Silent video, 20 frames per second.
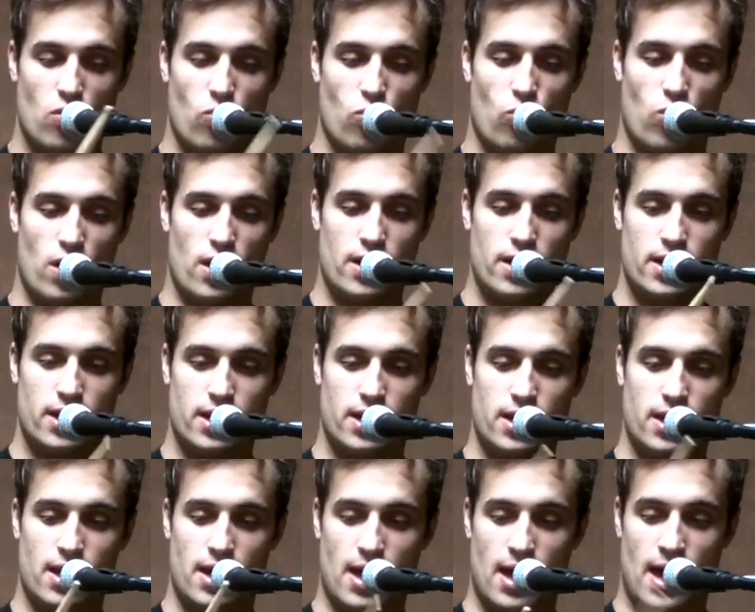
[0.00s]
1
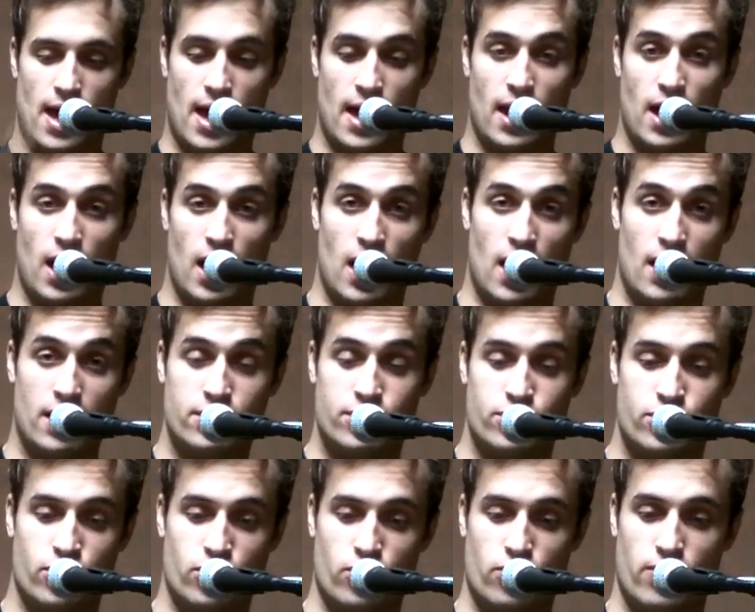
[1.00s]
E and a
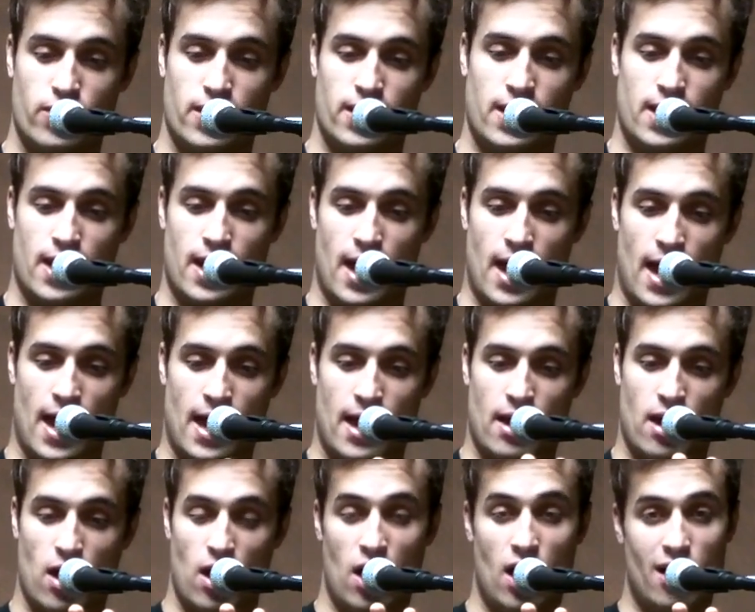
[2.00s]
2 E
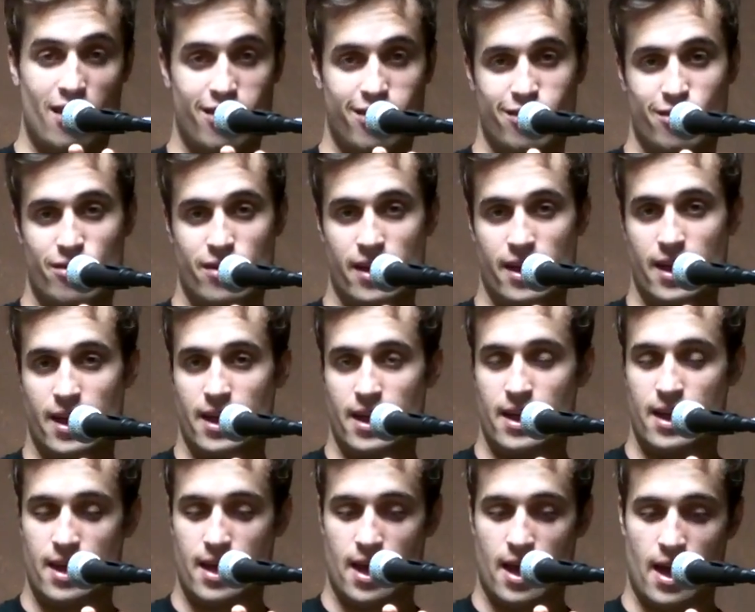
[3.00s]
and a 3
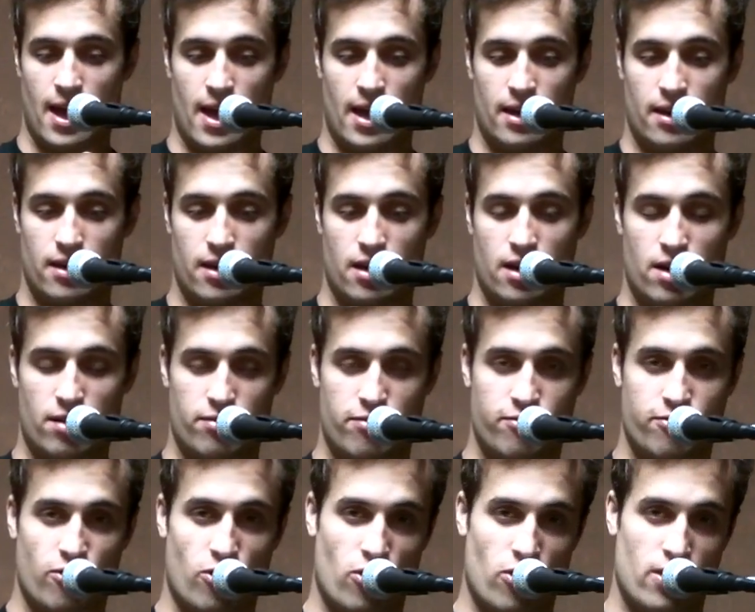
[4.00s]
E and a
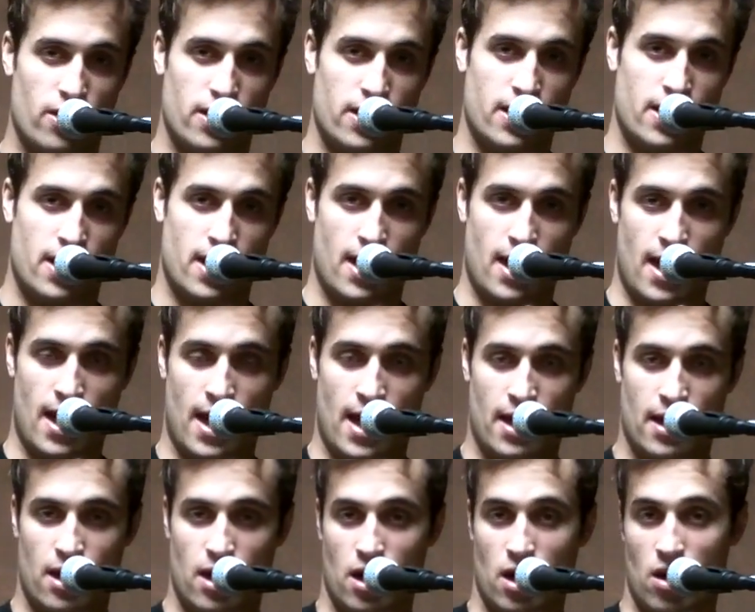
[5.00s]
4 E
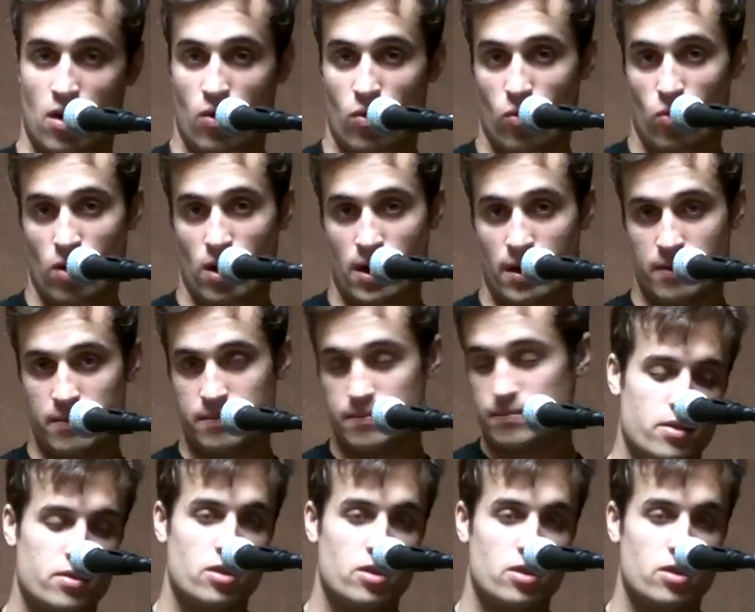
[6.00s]
and a 1.